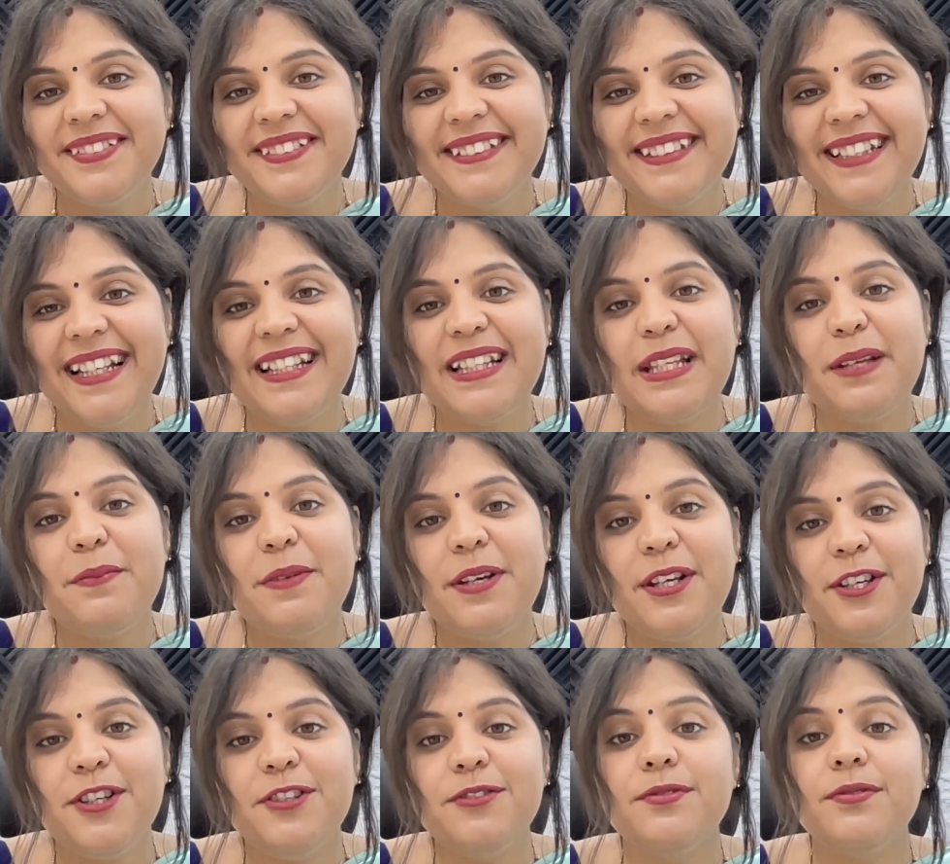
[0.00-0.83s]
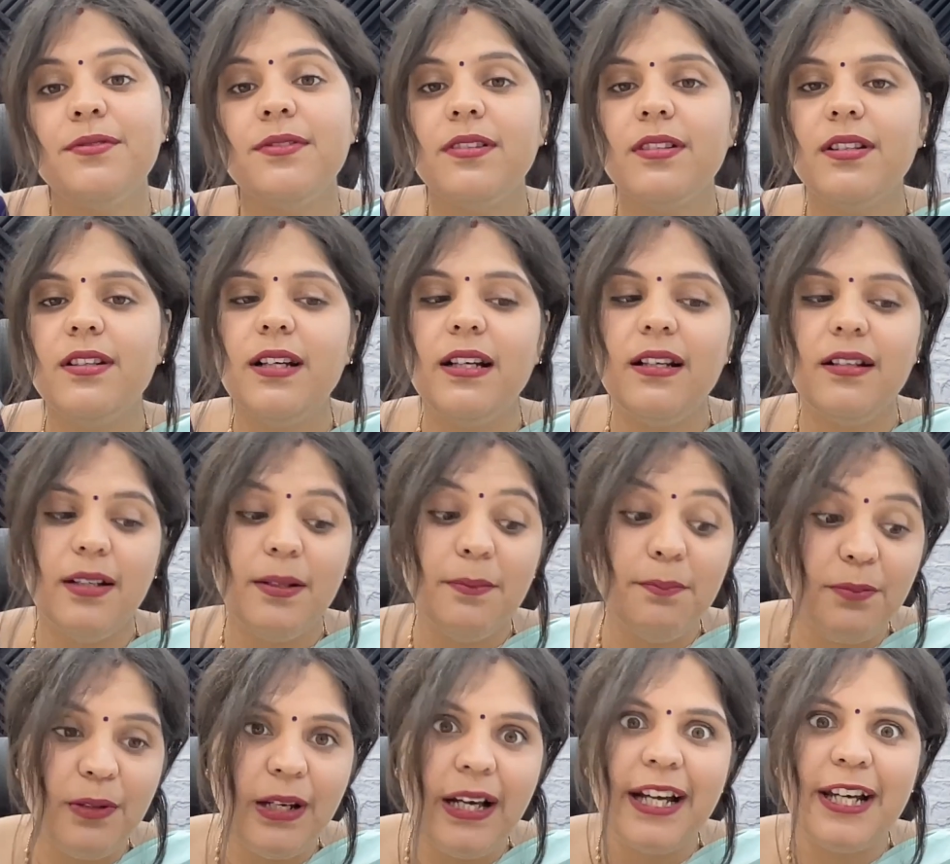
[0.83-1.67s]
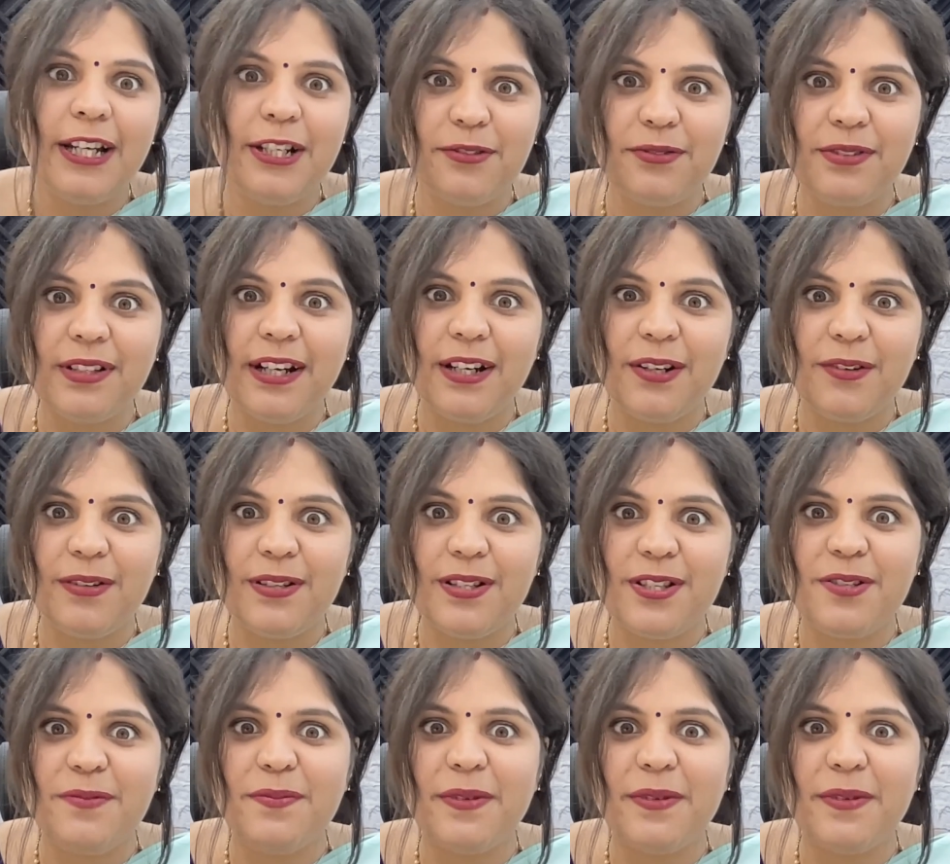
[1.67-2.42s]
and they make you imply to that also,